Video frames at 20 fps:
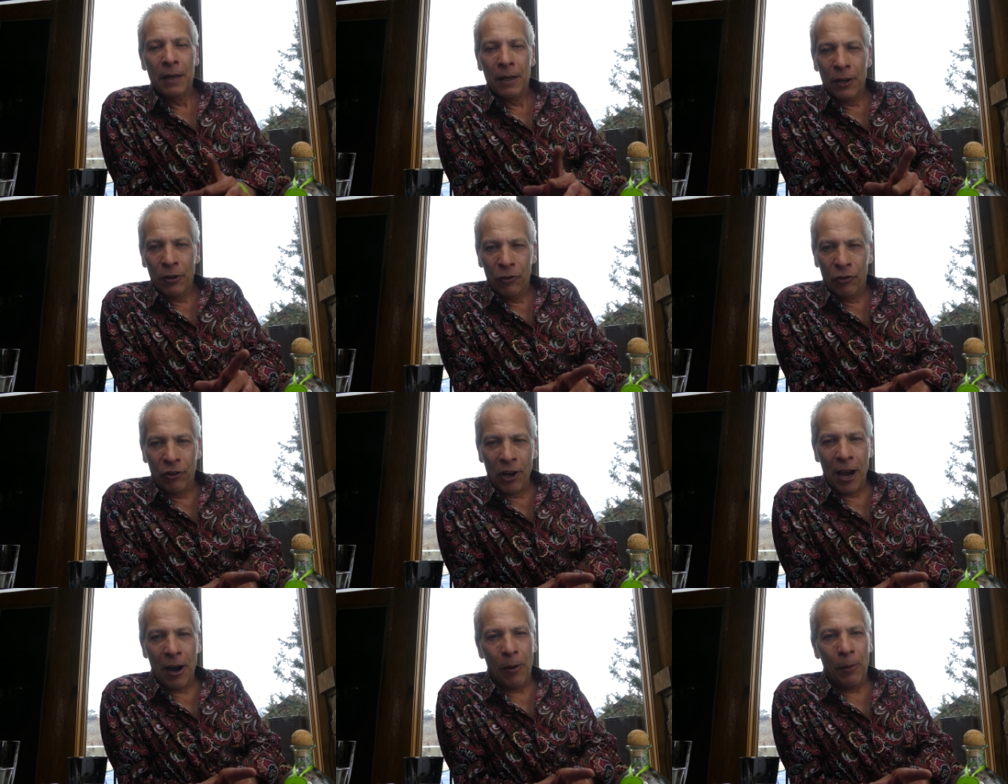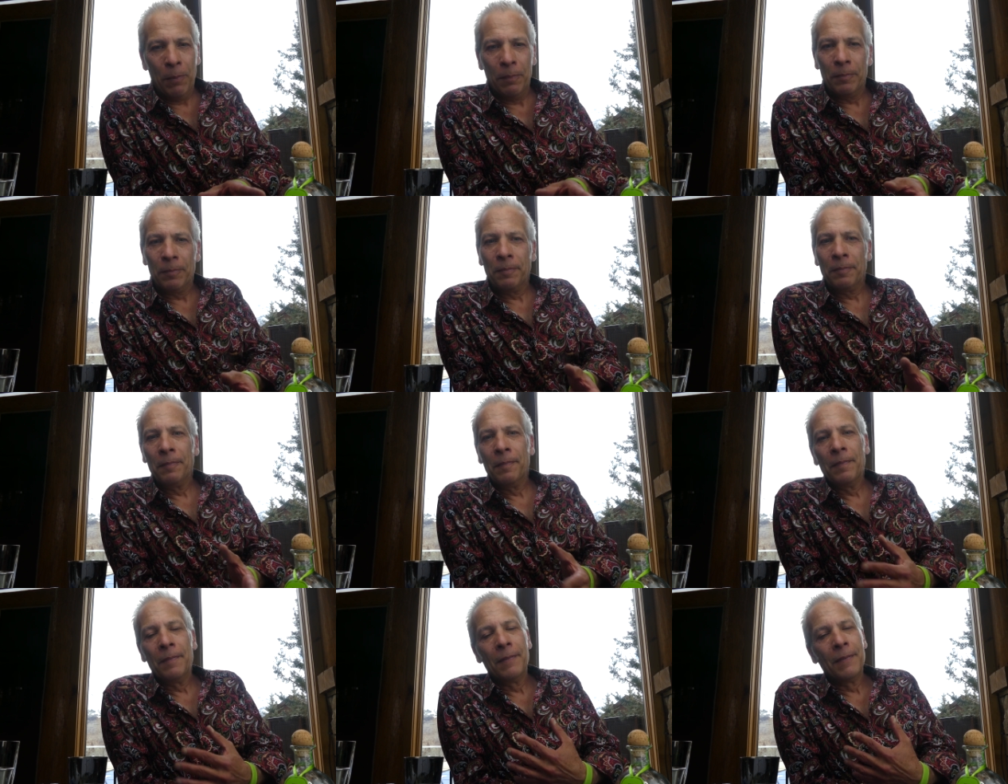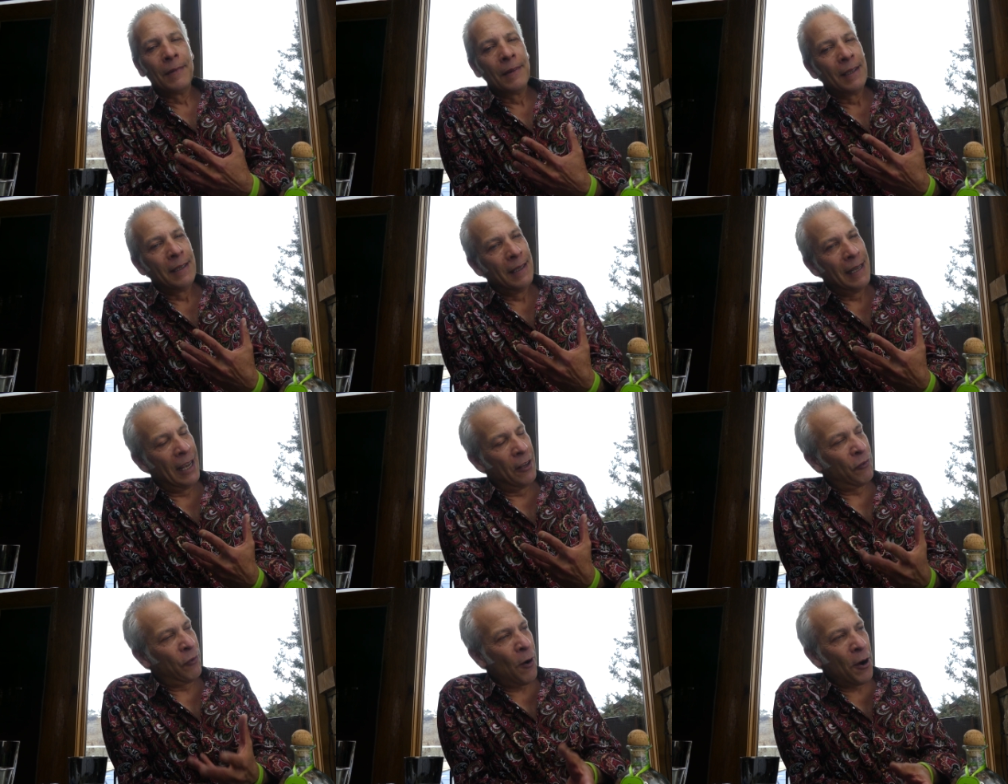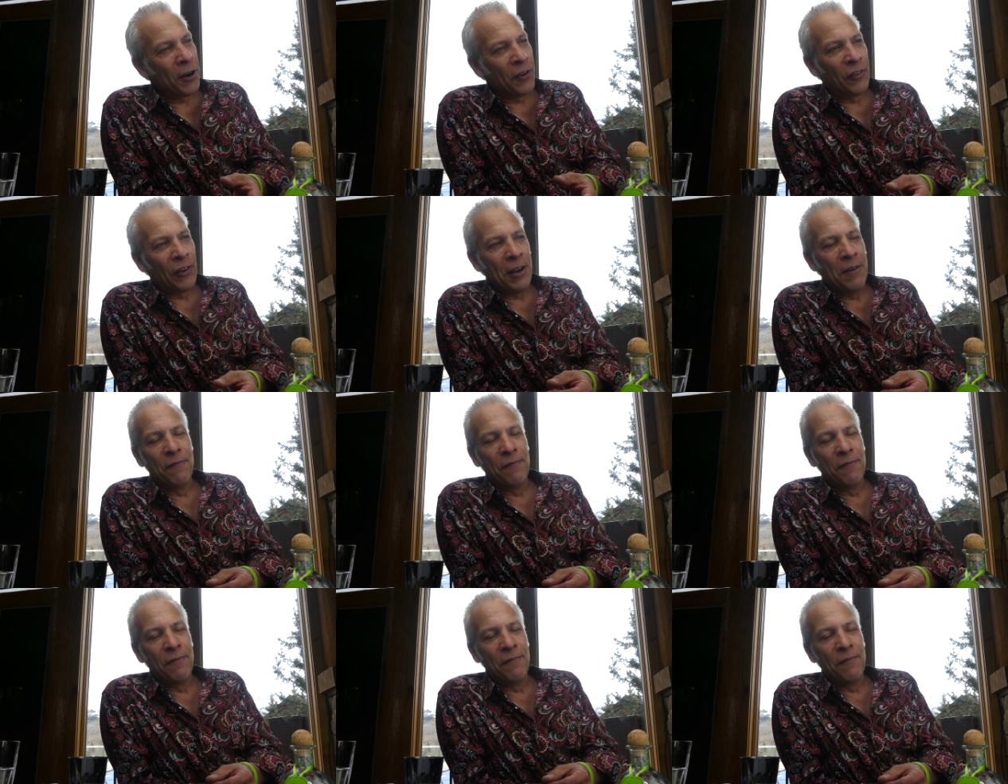So, as far as the